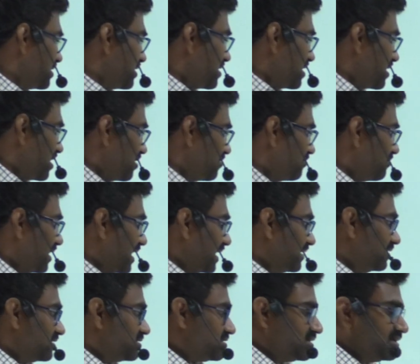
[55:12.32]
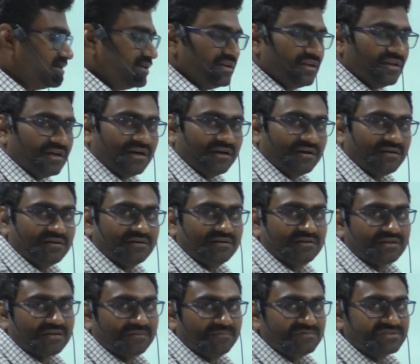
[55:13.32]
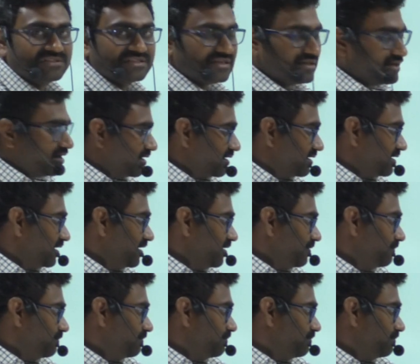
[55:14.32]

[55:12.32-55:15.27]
have either singular double-stranded RNA